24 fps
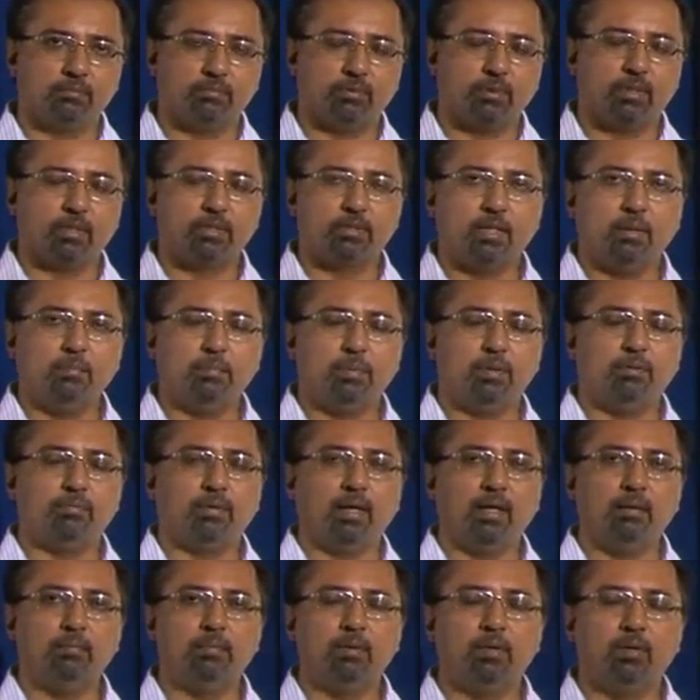For example, if
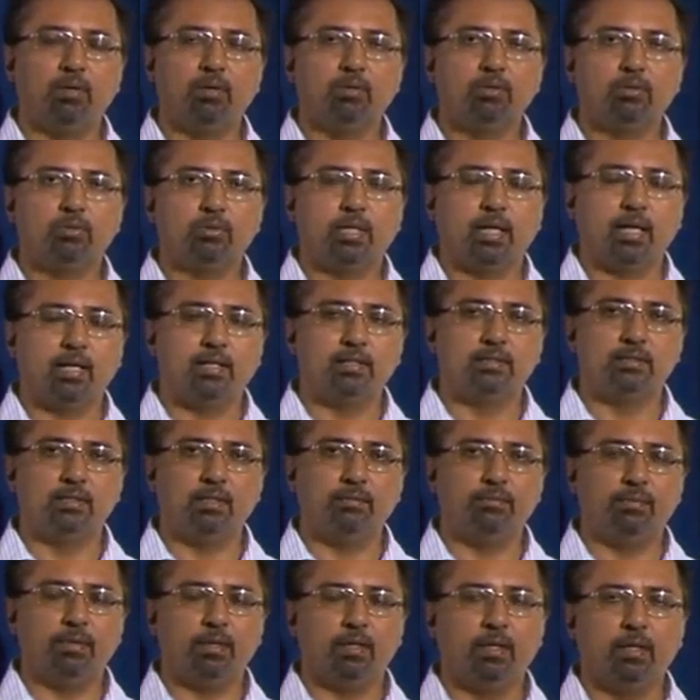I belong to the
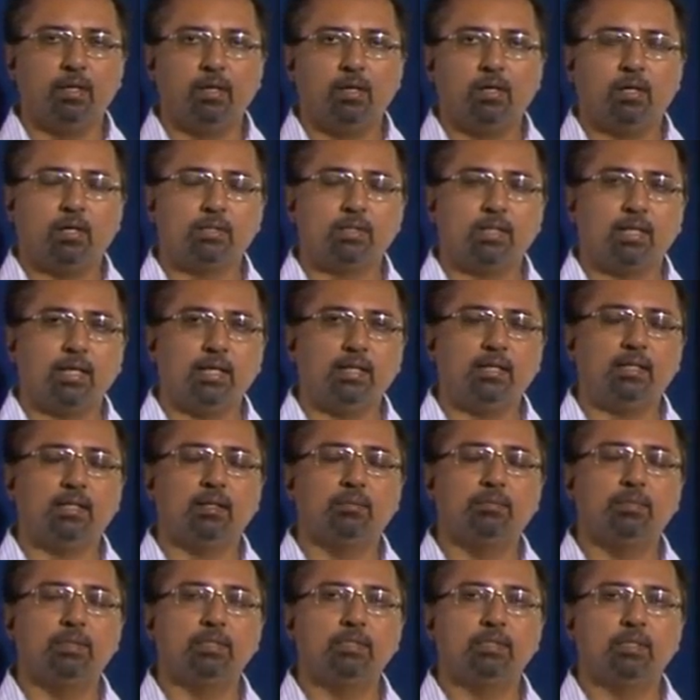LCV or the light
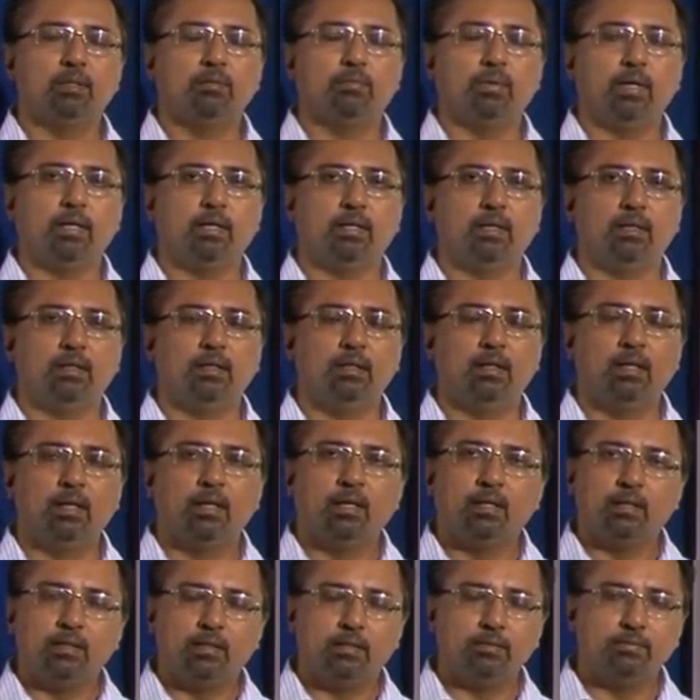commercial vehicle
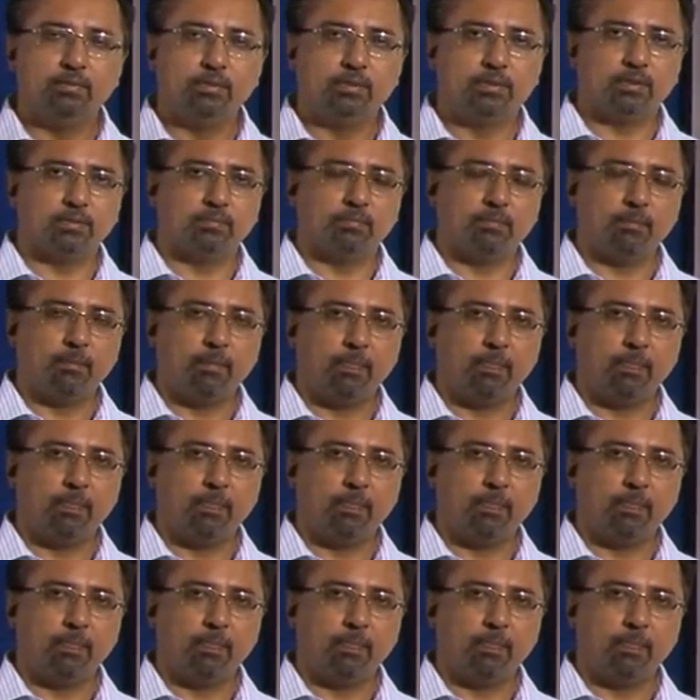division,